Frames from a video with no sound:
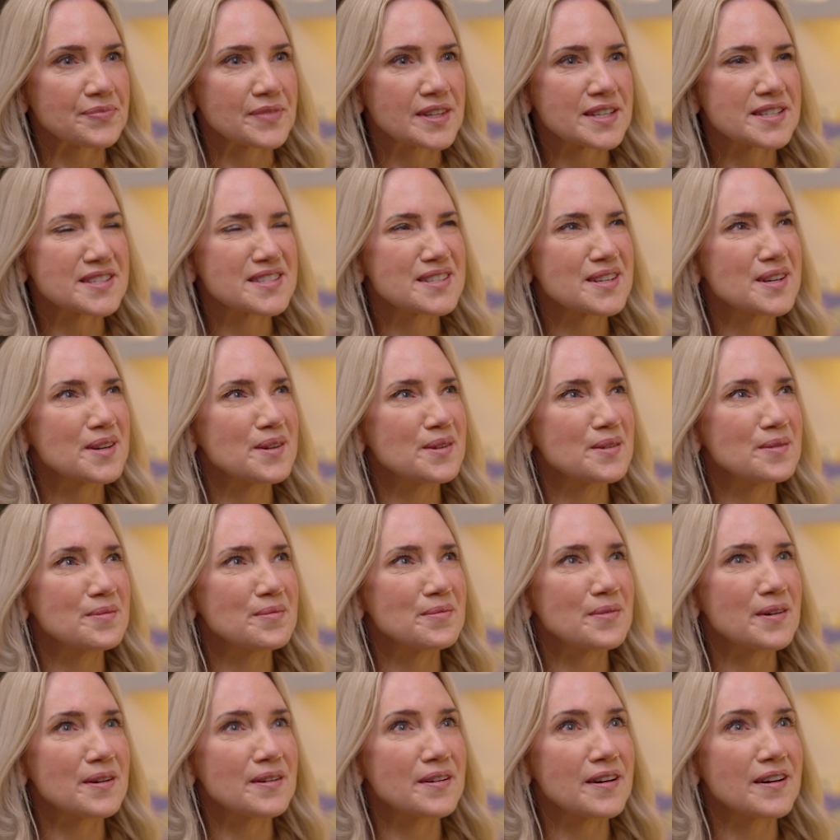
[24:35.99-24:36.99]
So
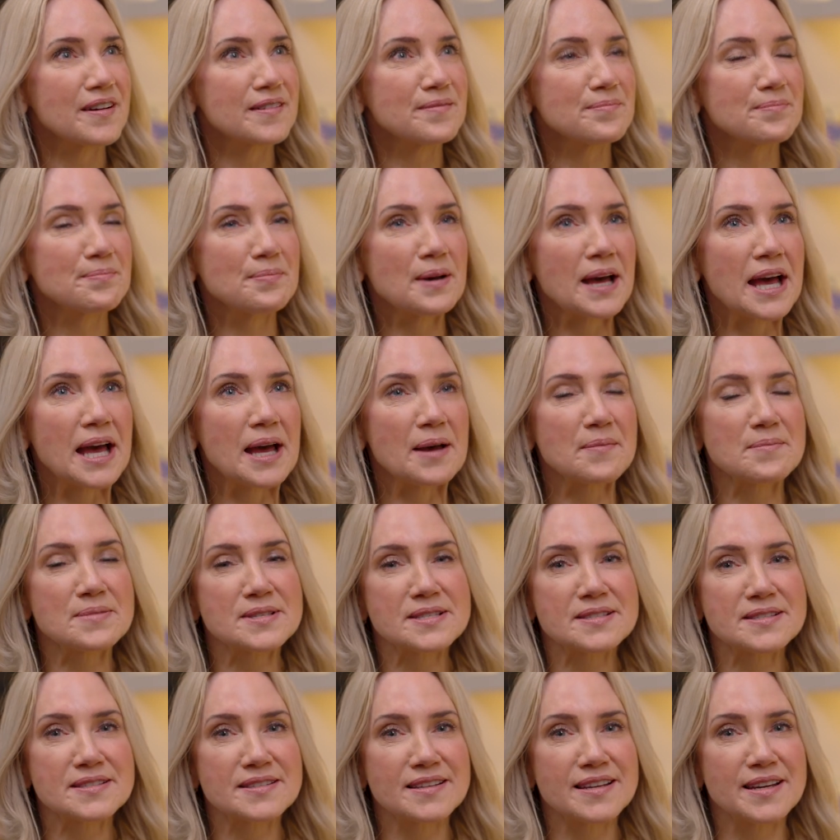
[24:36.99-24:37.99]

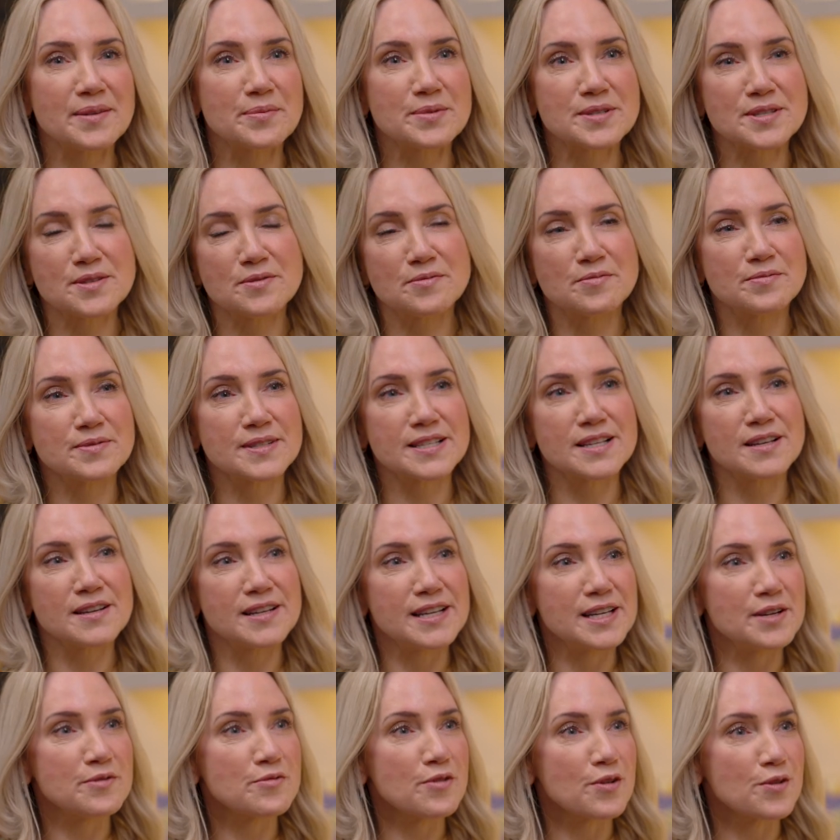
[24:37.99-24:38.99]
perhaps it was the
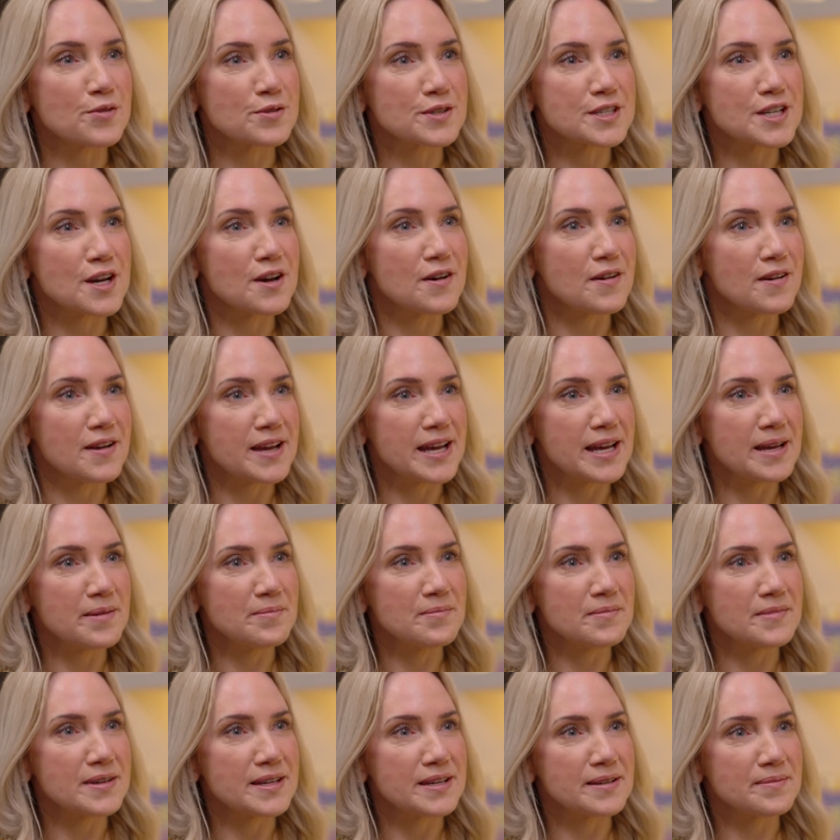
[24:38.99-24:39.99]
slightly wrong
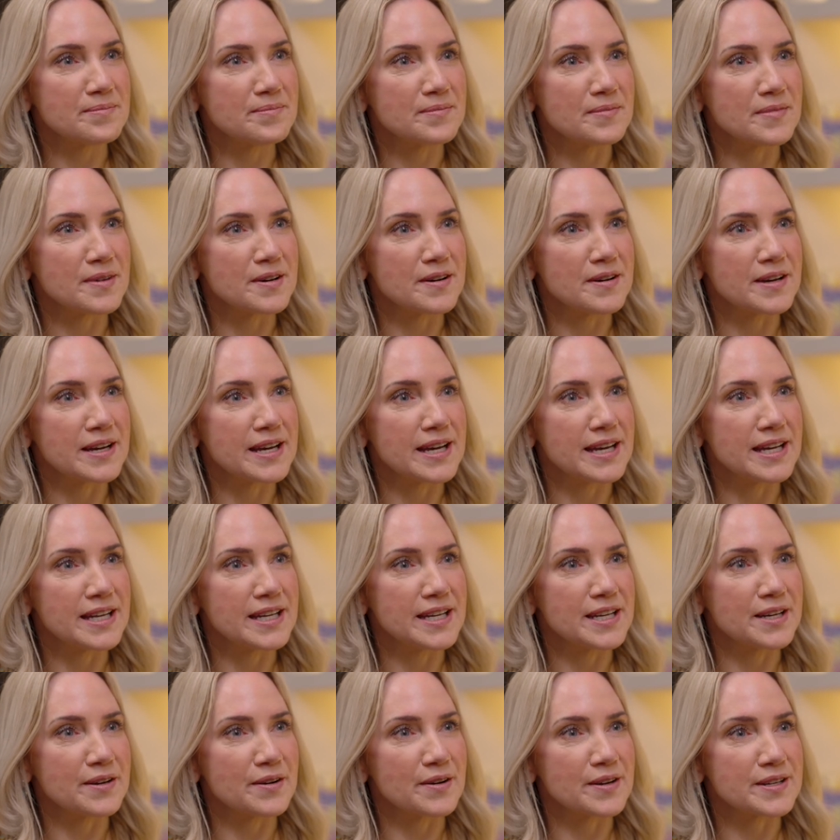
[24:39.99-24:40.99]
time in my,
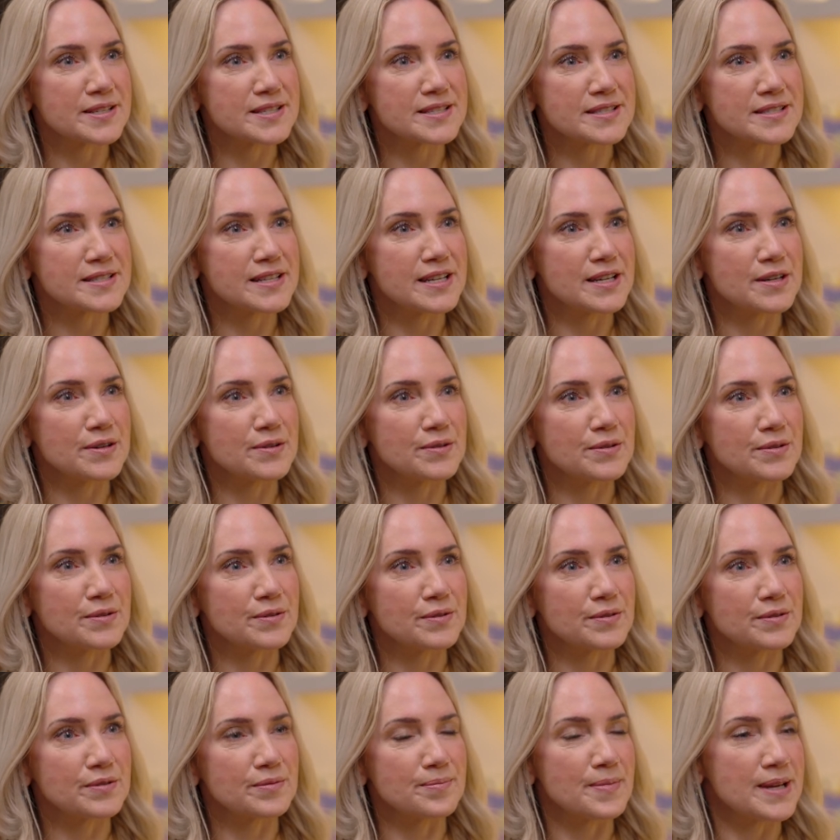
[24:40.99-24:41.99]
I
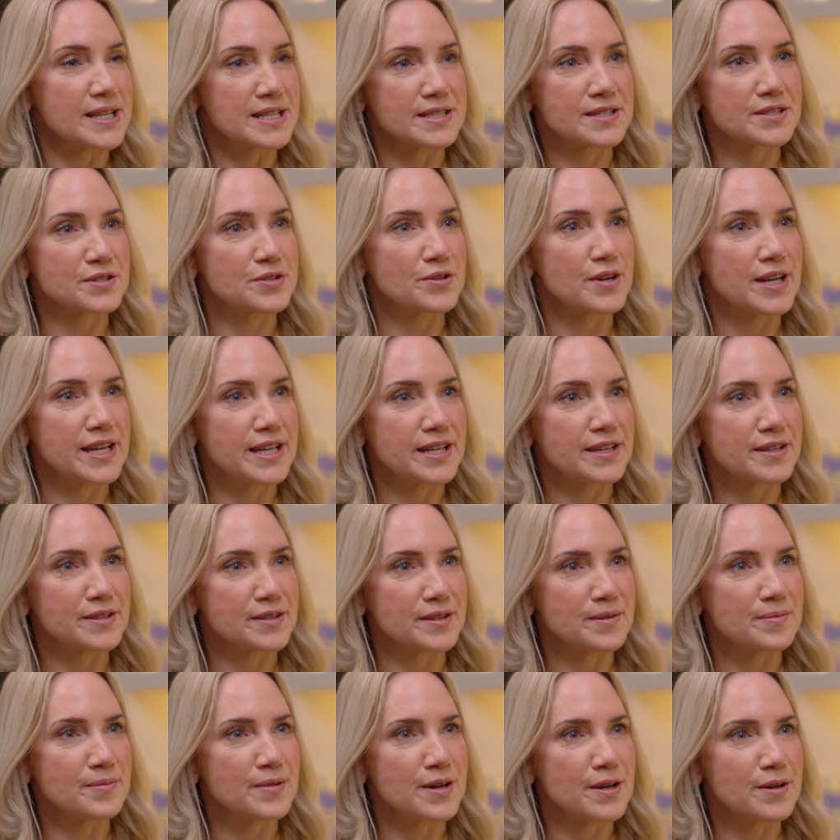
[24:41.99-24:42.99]
still menstruate at the
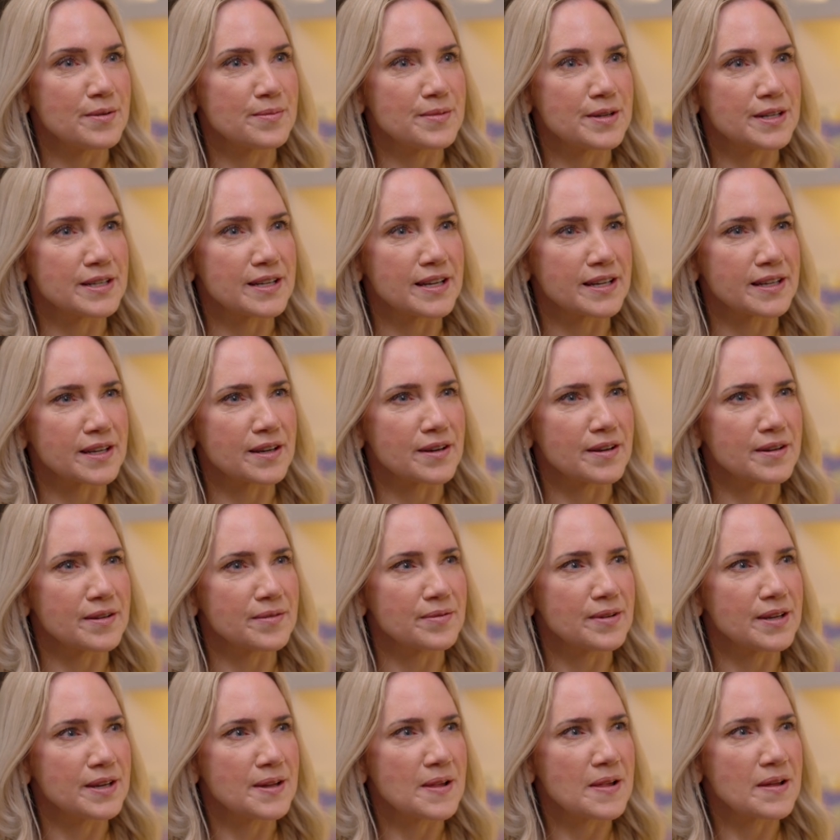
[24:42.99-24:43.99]
moment, like I
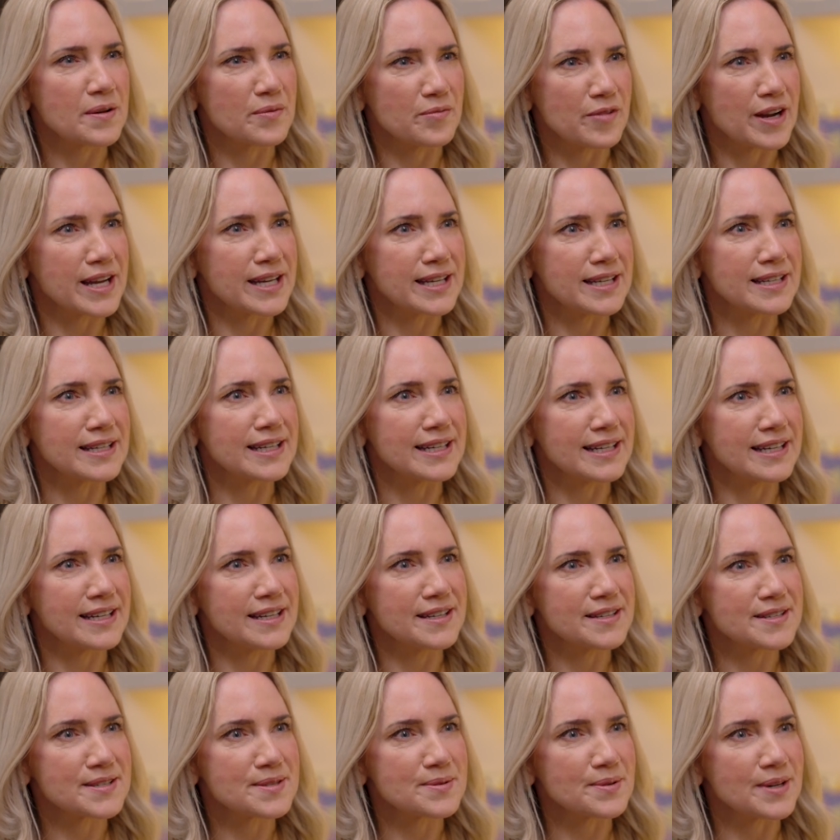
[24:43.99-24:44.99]

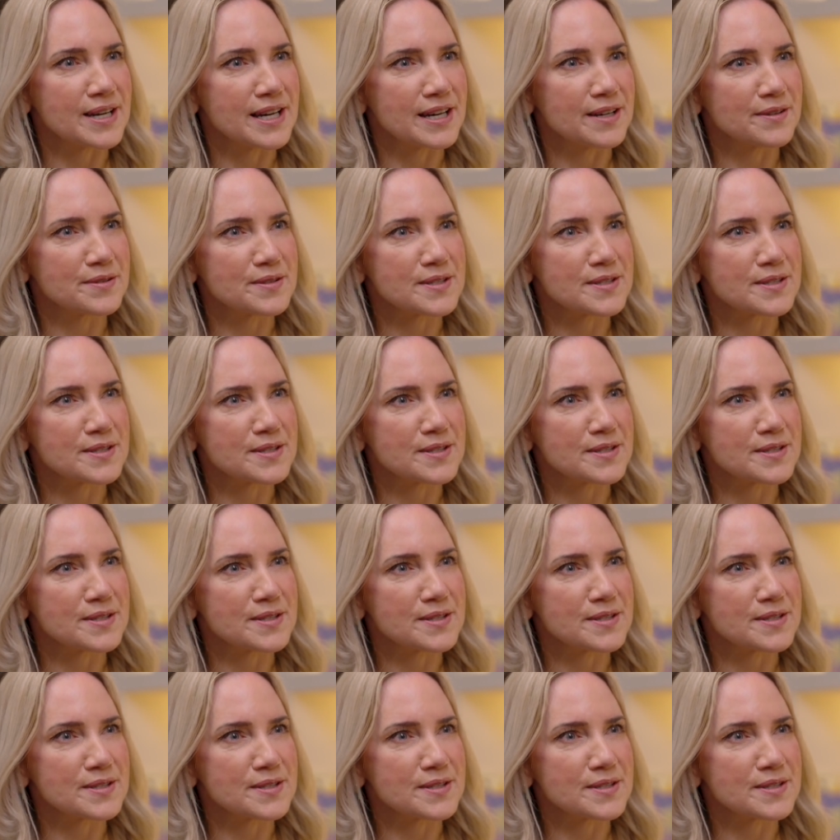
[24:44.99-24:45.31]
regularly as well.